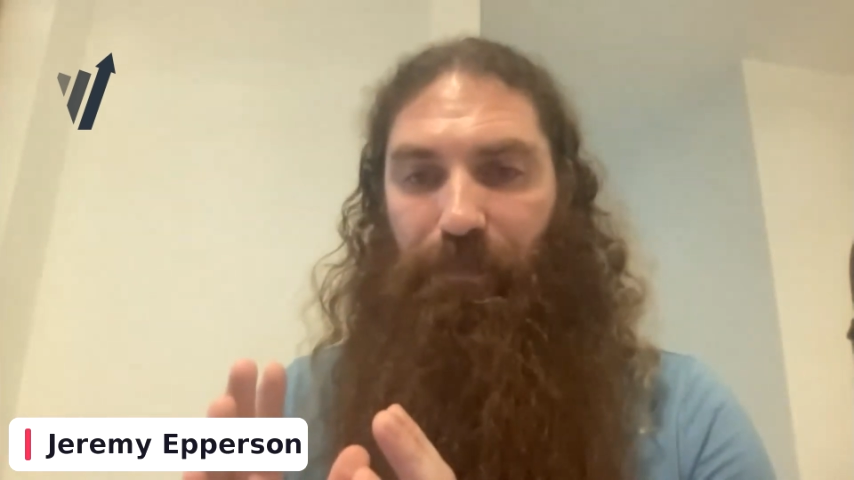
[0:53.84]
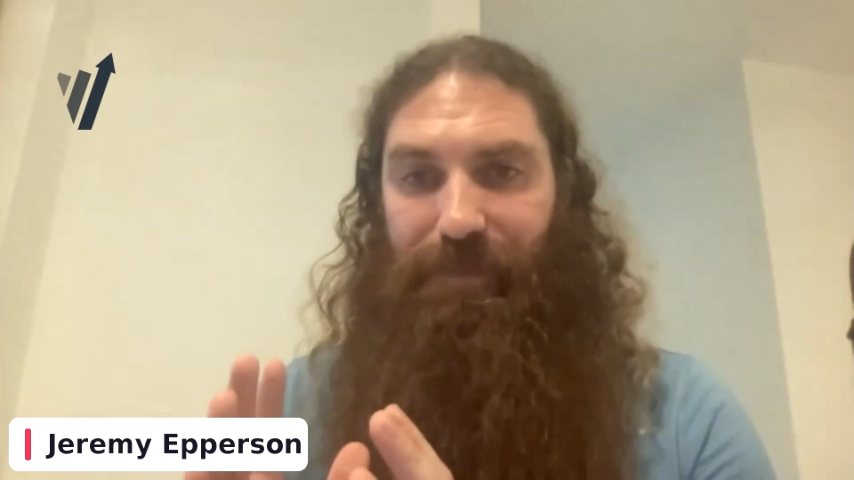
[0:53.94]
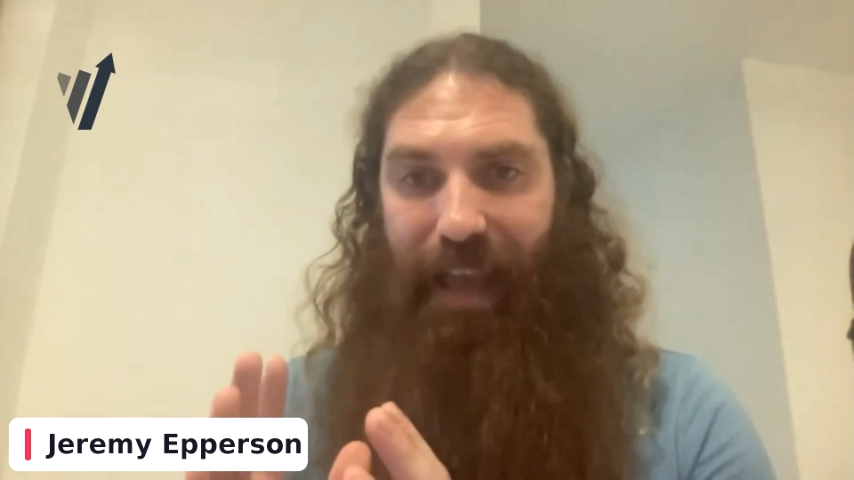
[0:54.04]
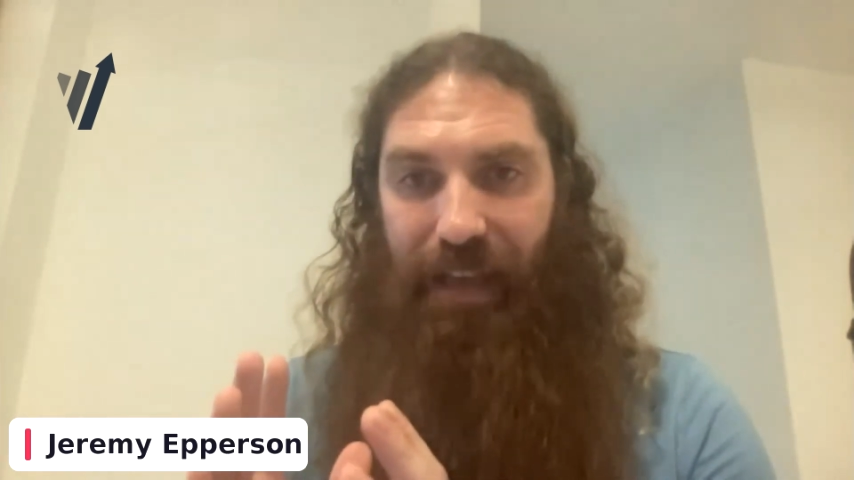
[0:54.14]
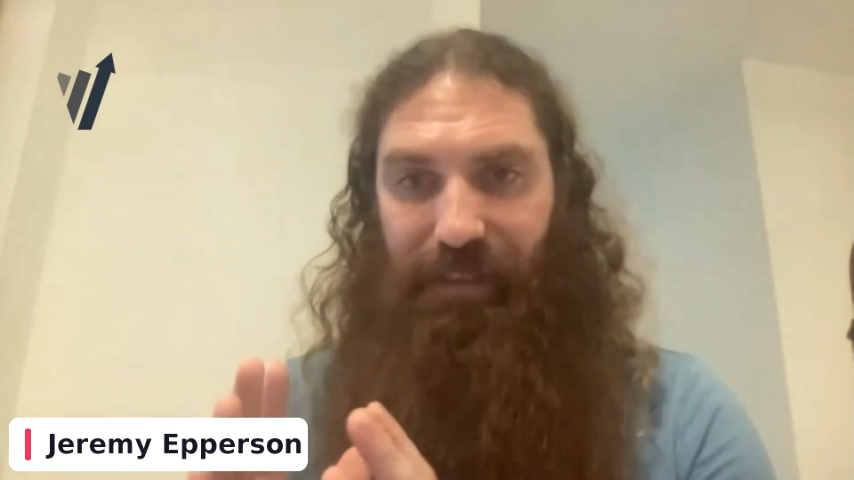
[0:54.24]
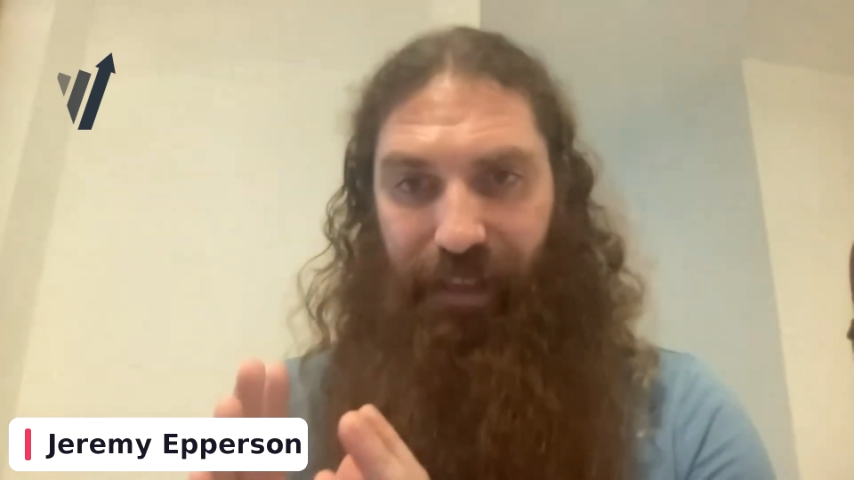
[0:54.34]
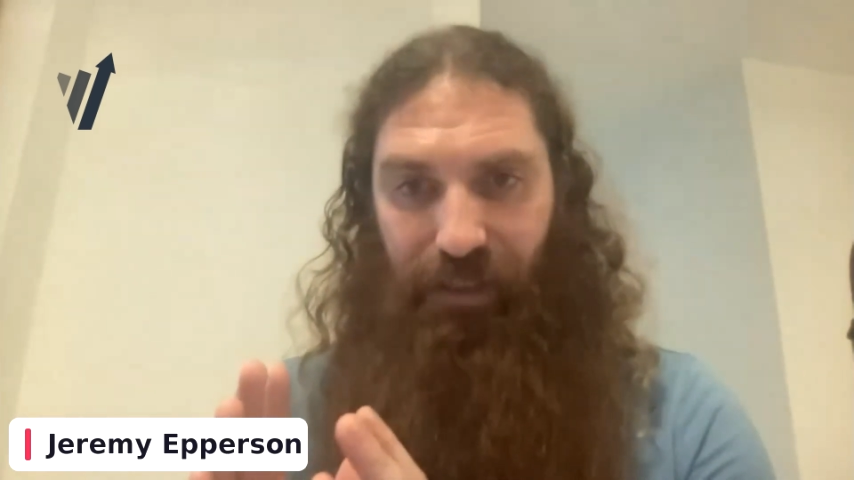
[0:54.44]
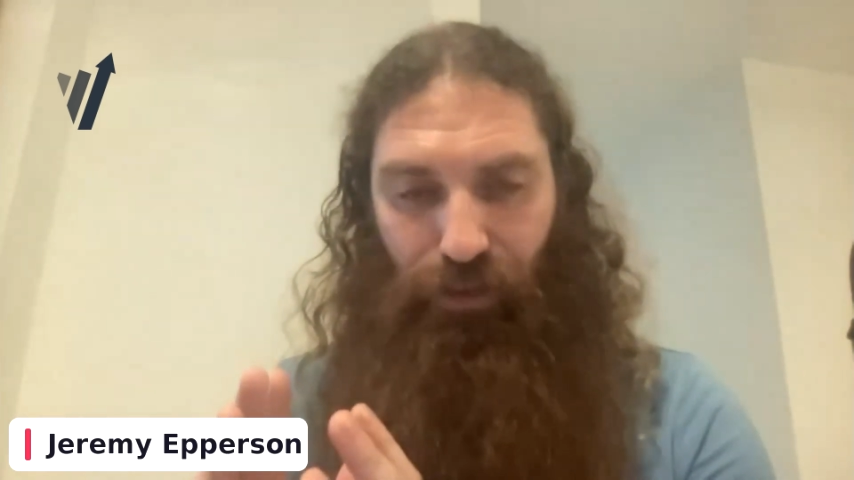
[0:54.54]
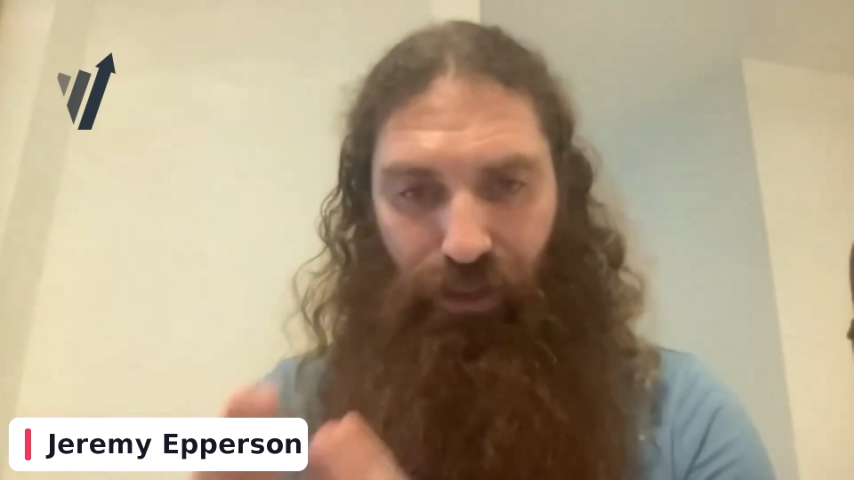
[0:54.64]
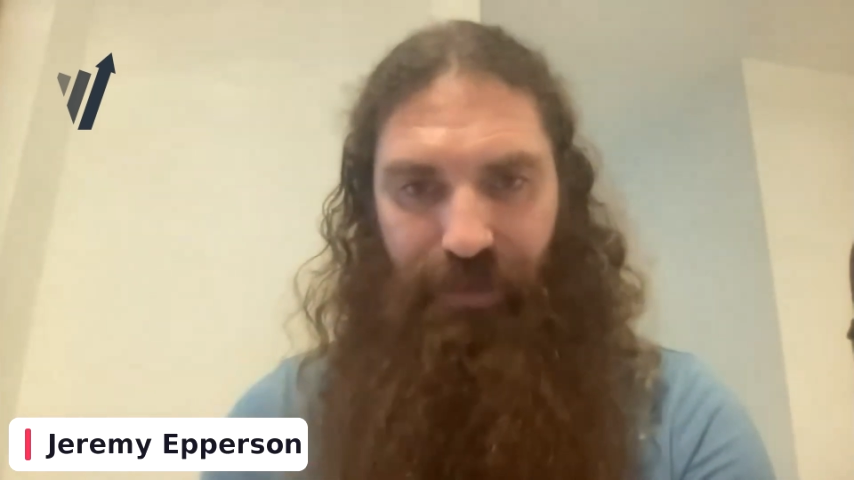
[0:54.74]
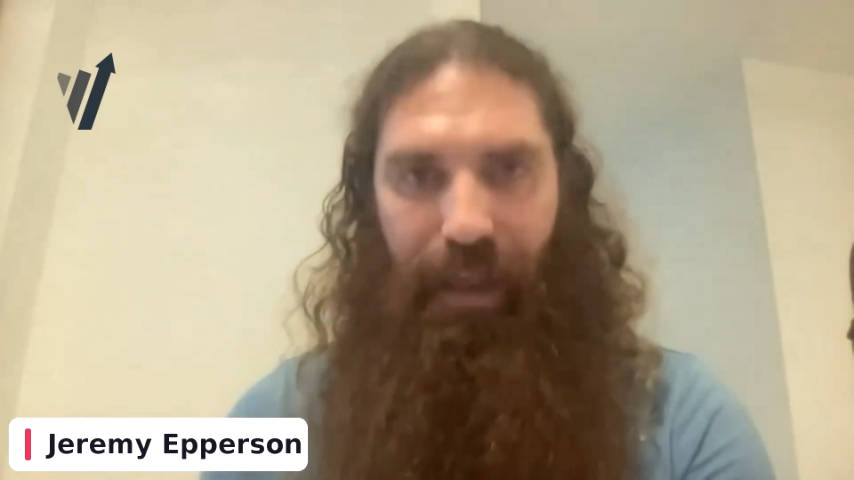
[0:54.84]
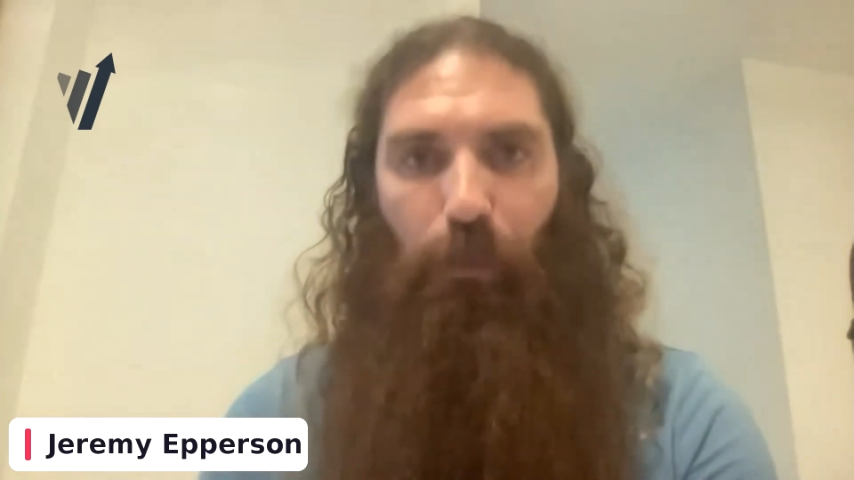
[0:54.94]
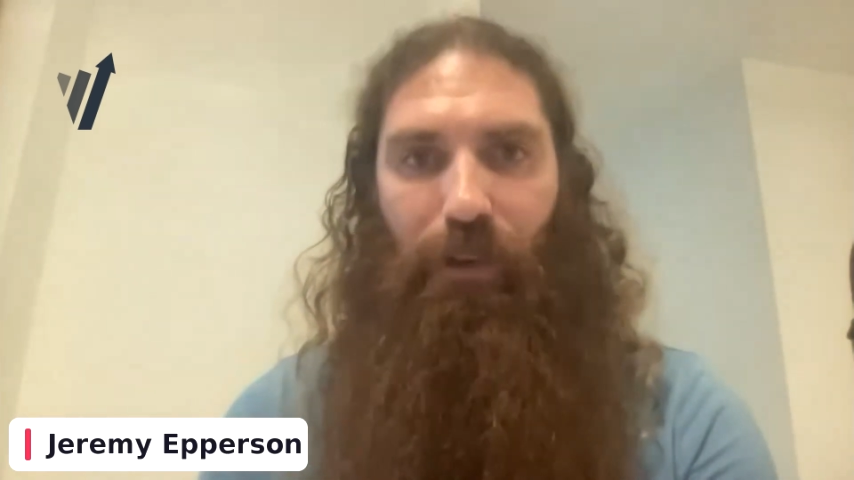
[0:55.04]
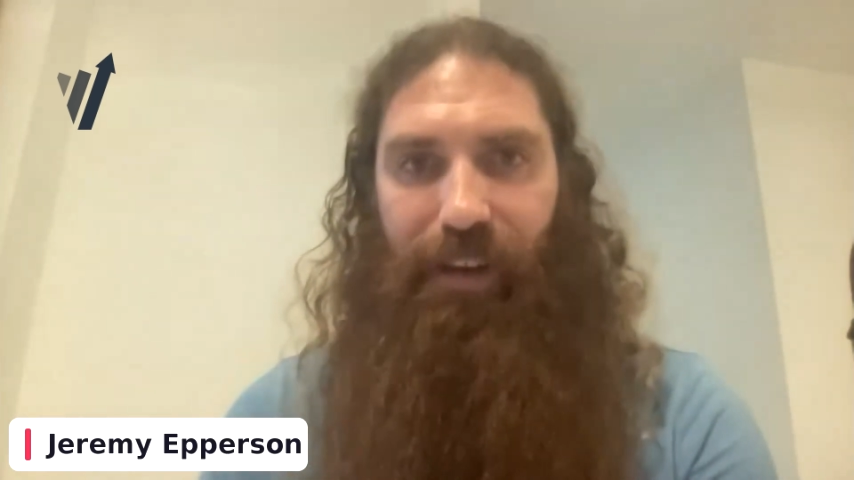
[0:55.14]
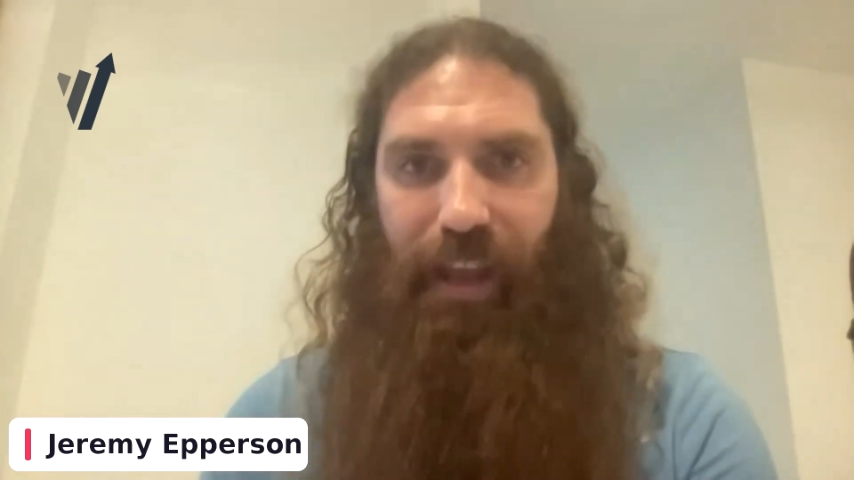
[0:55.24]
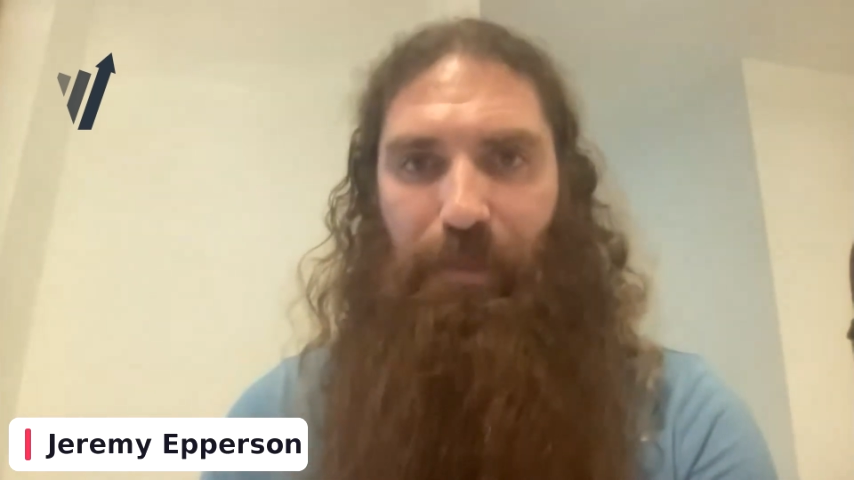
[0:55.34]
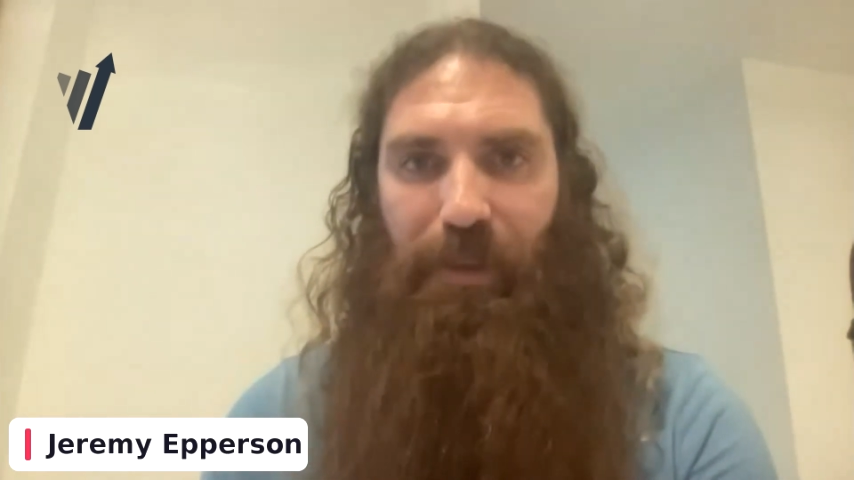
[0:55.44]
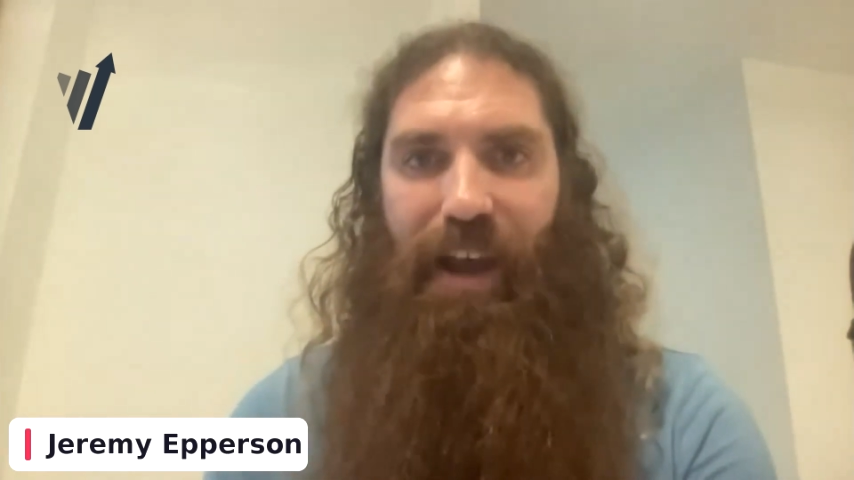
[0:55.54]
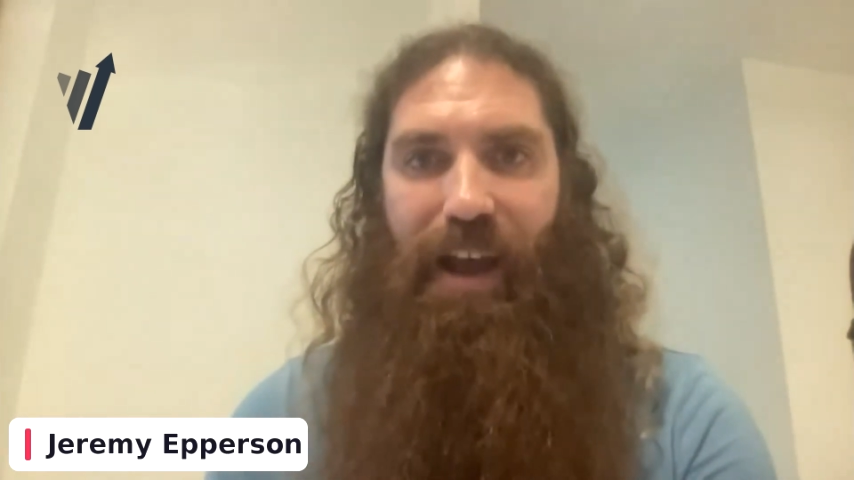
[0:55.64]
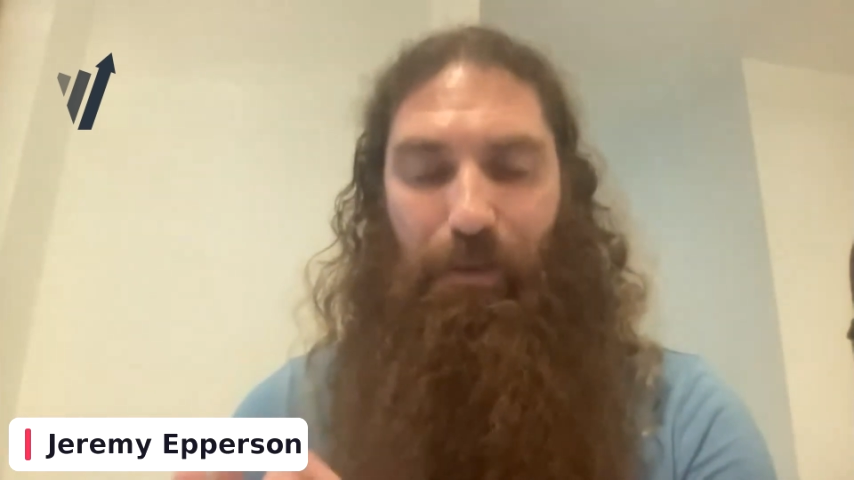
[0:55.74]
test against just that one KPI